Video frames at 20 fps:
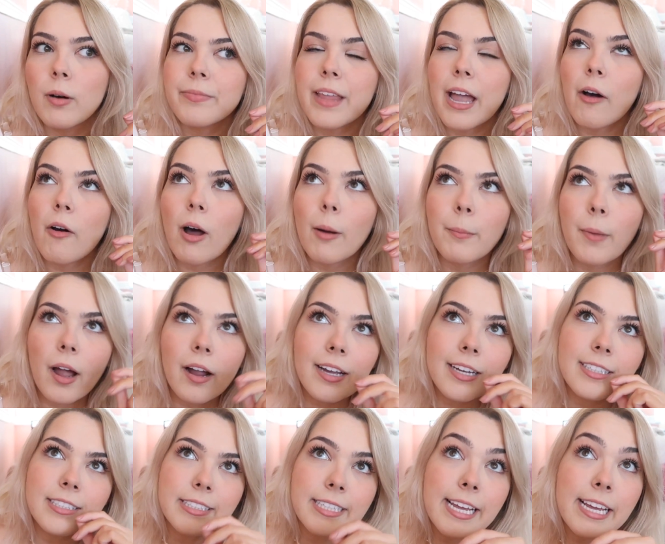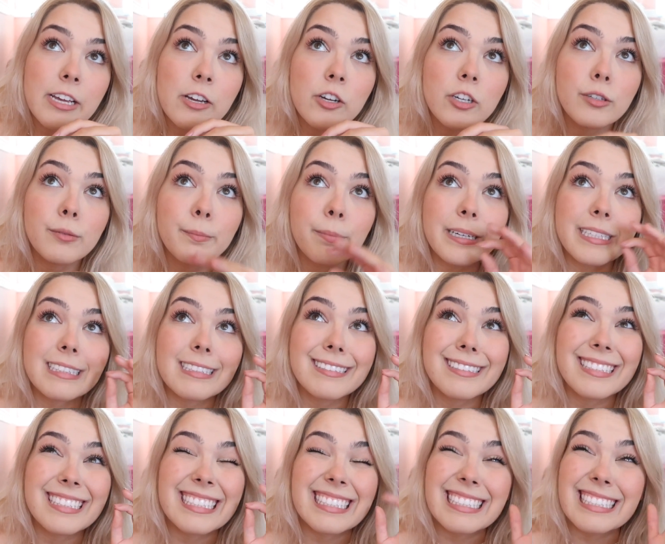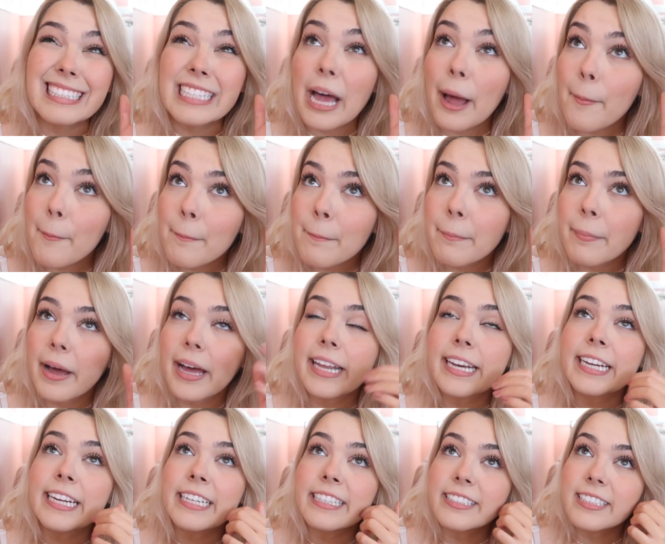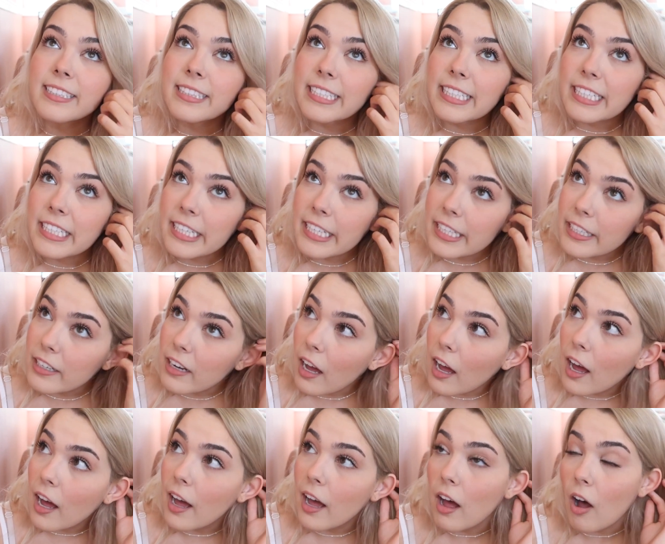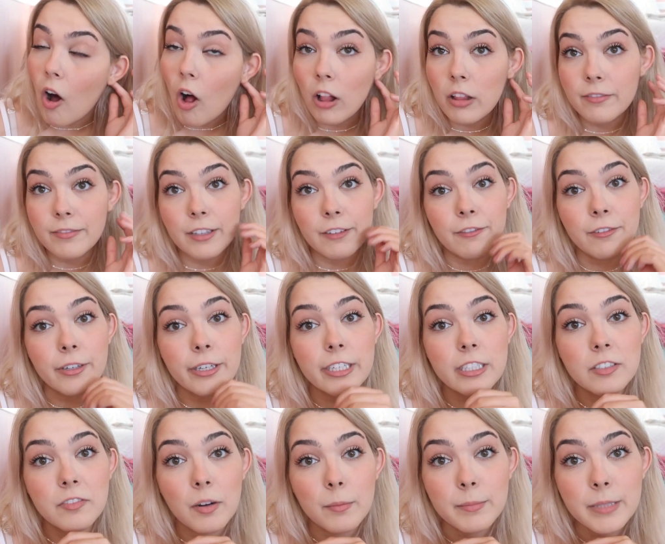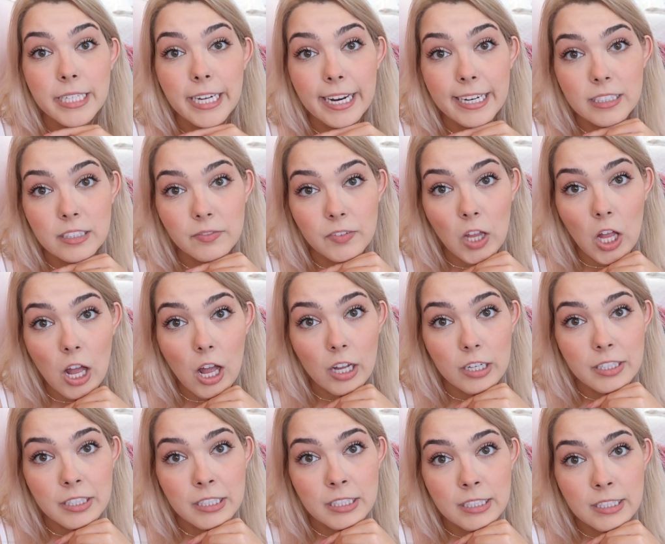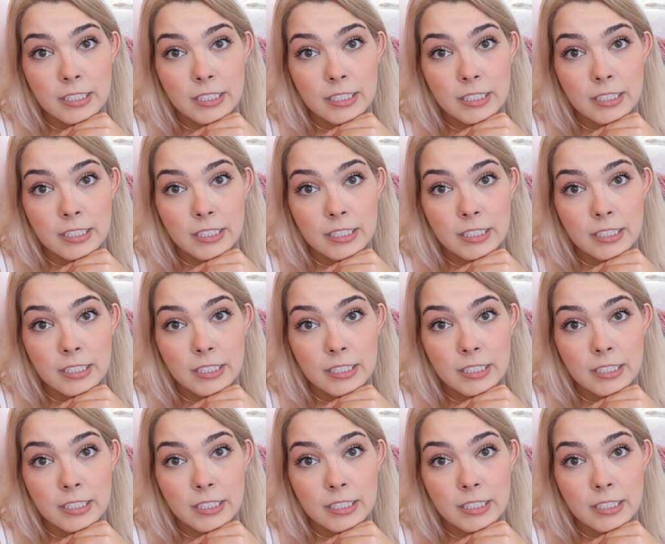Now, I'm not gonna say who, but somebody deleted uh, all of the footage from today's vlog.